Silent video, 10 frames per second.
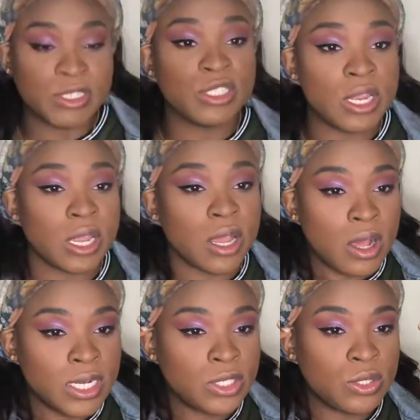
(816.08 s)
just gonna
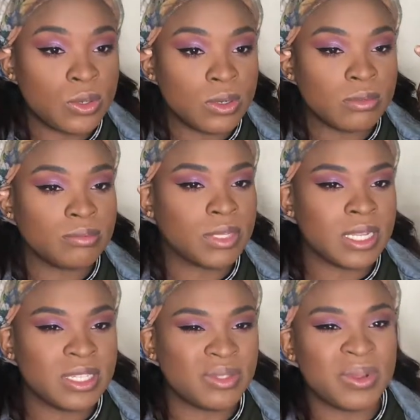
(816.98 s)
contour.
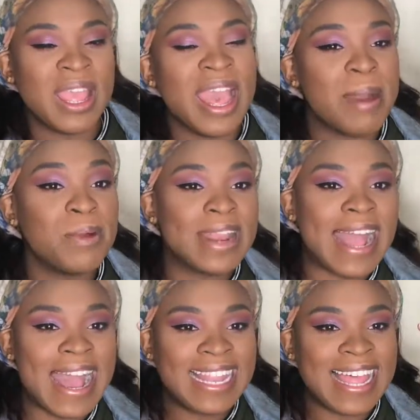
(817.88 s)
I'm gonna
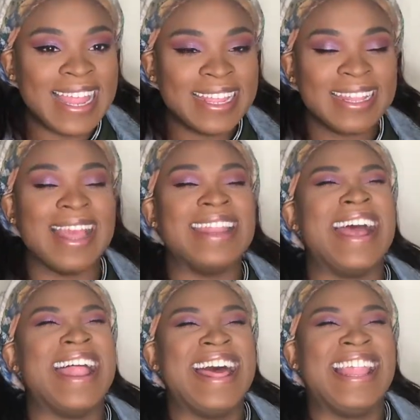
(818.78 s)
highlight,
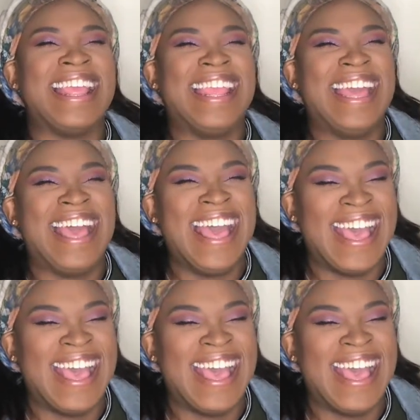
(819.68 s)
not highlight.